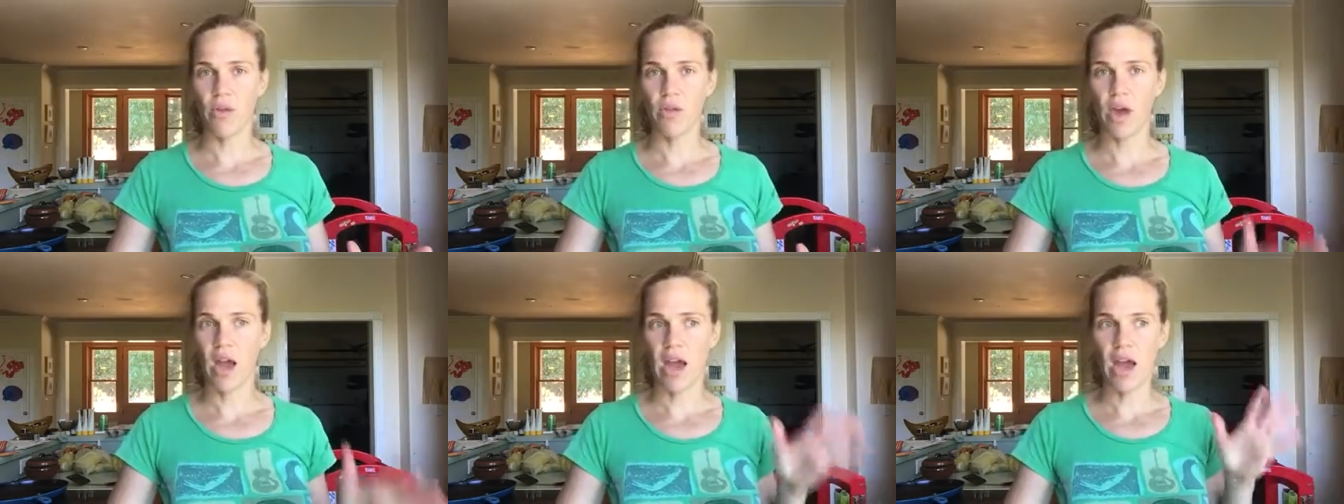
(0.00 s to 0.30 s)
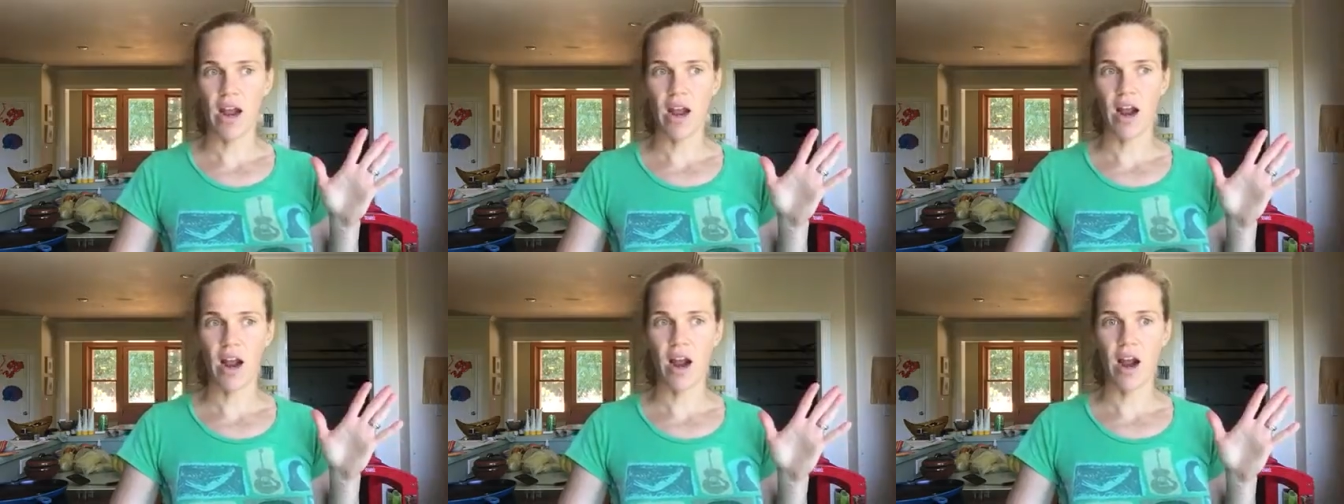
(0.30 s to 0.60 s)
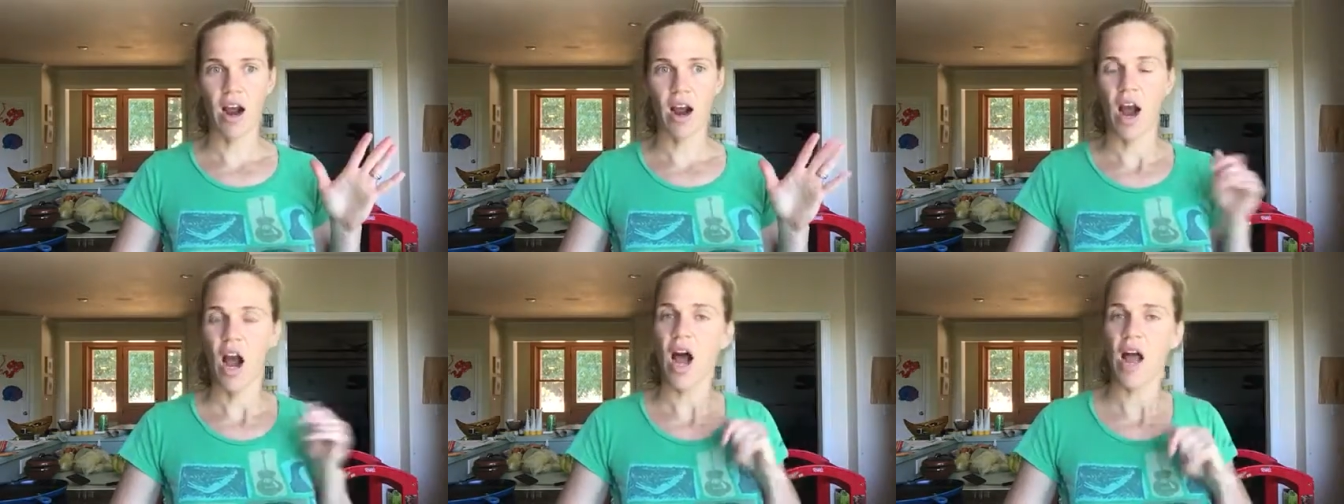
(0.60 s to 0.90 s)
that
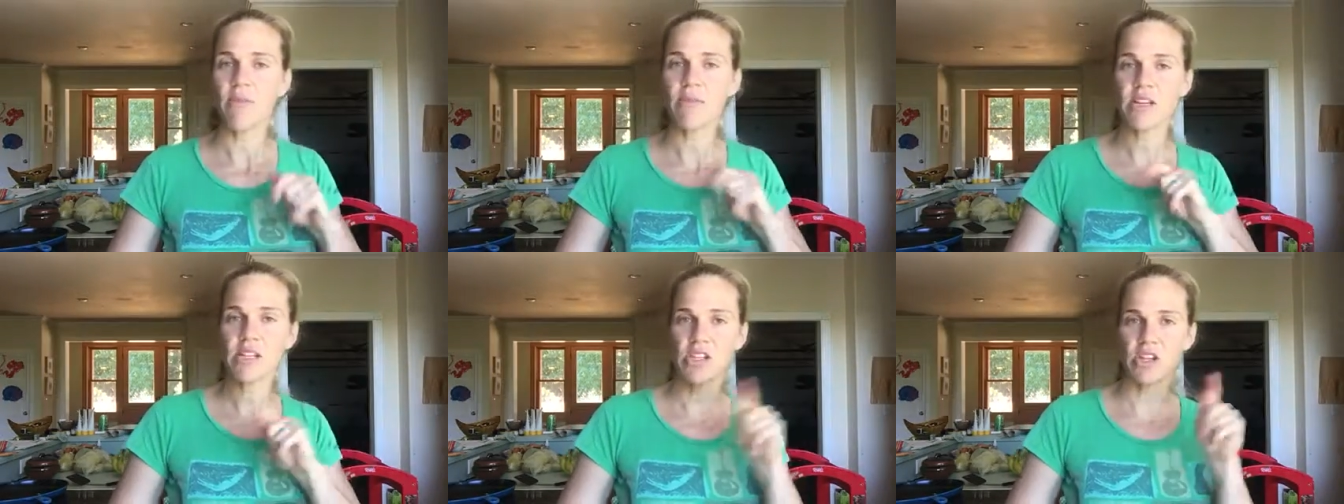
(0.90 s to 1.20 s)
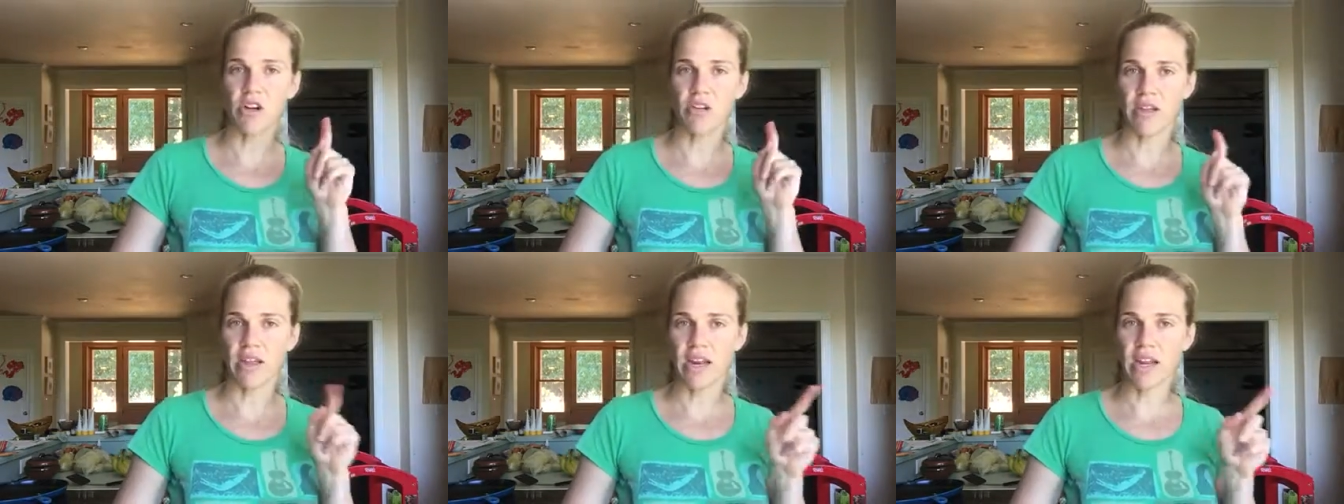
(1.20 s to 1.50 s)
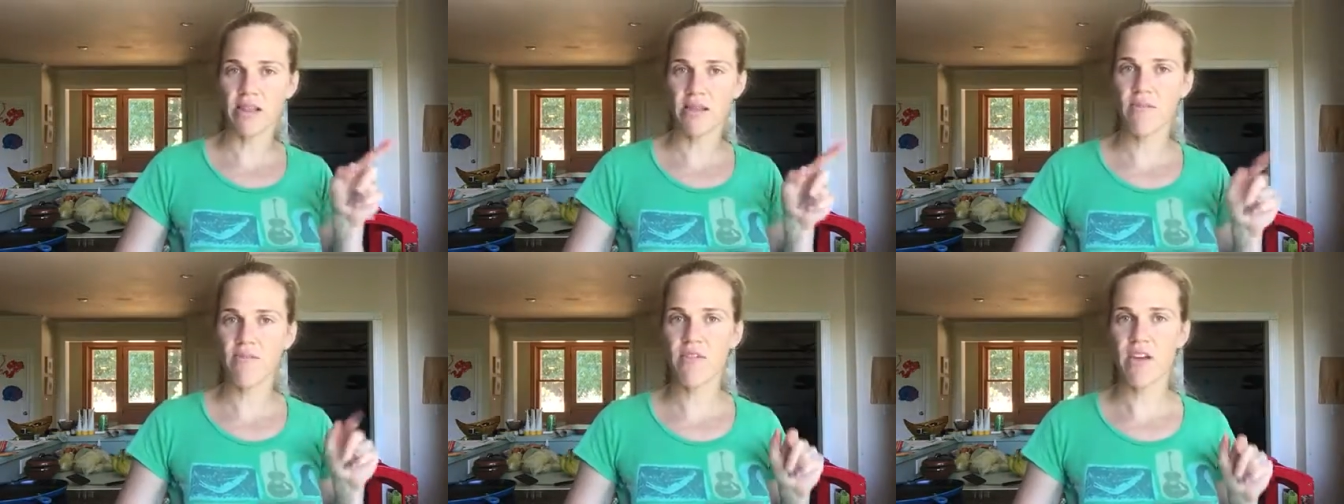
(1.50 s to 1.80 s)
I'm gonna start
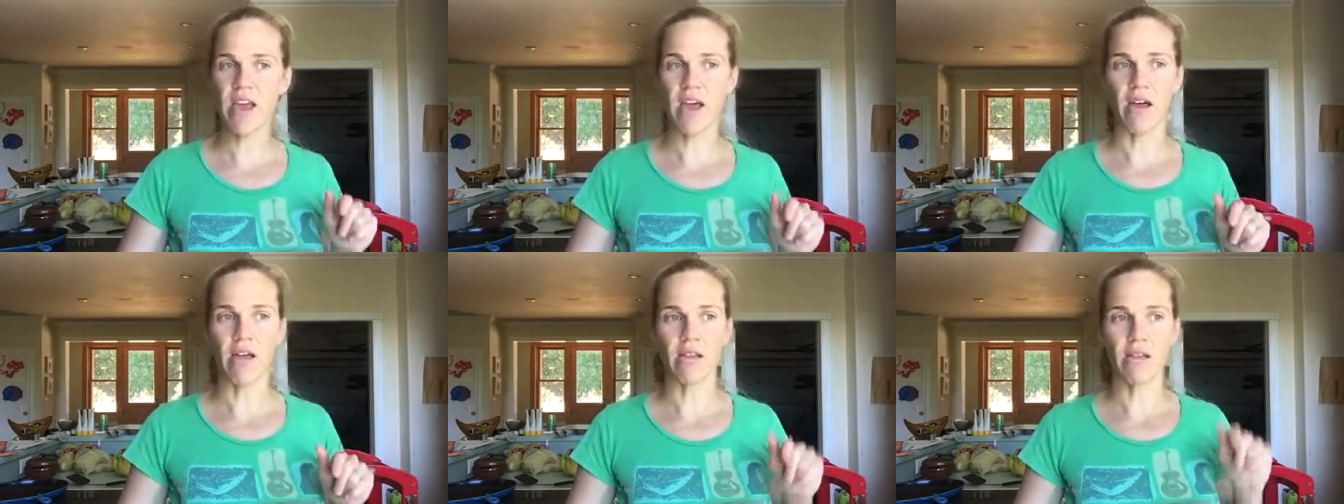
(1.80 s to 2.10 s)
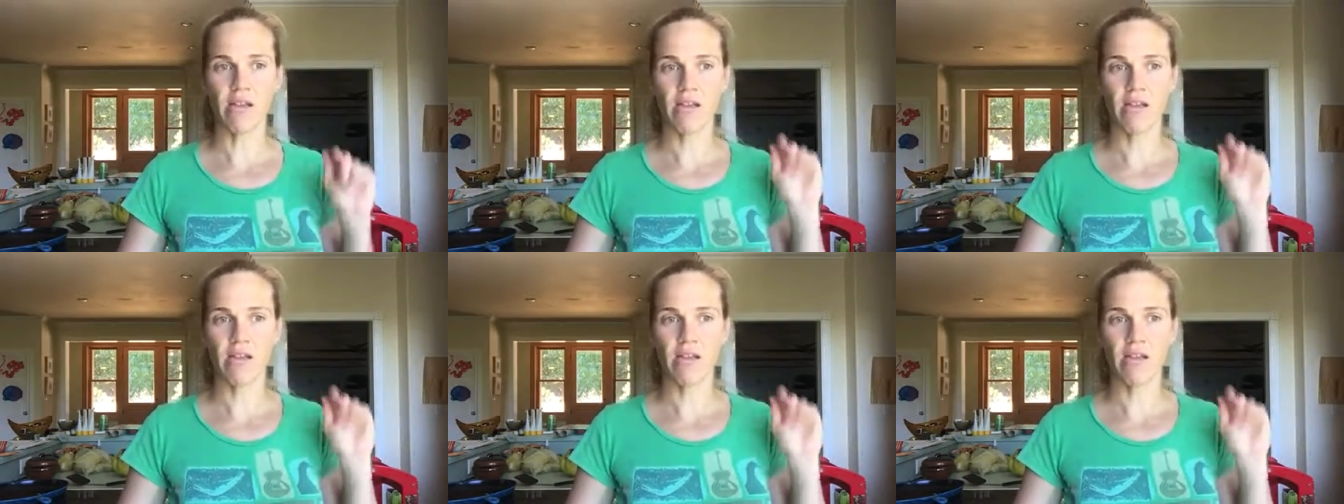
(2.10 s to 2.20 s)
letting them fail.